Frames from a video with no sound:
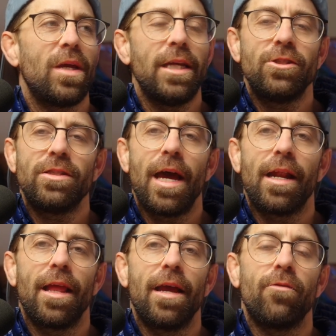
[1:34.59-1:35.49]
Each
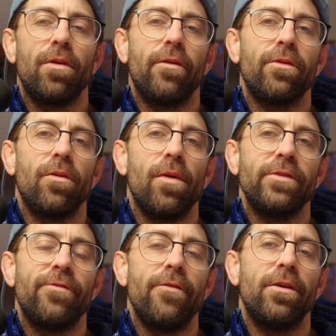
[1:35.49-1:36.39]
satellite roughly
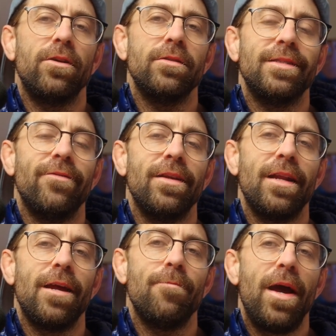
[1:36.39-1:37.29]
weighs
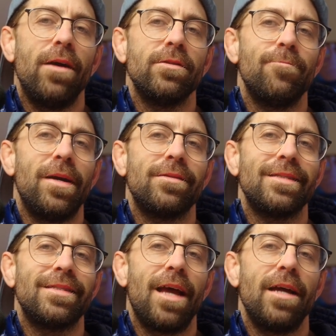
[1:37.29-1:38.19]
579 pounds, about
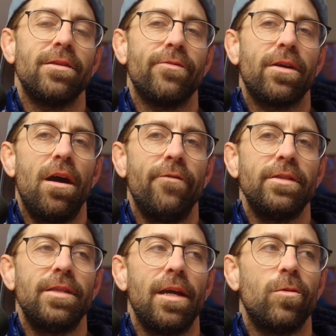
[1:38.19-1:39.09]
the size of a
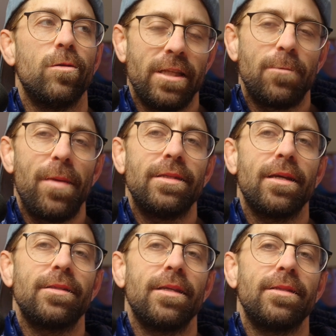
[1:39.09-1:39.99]
coffee table, and
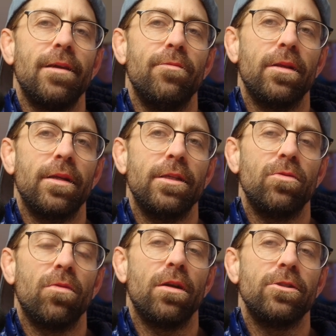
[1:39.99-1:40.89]
SpaceX has the ability
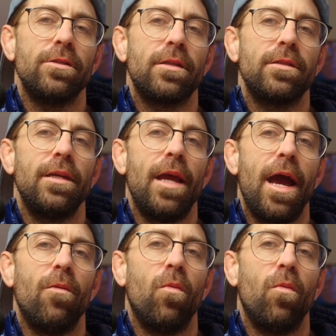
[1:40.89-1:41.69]
to launch 60 at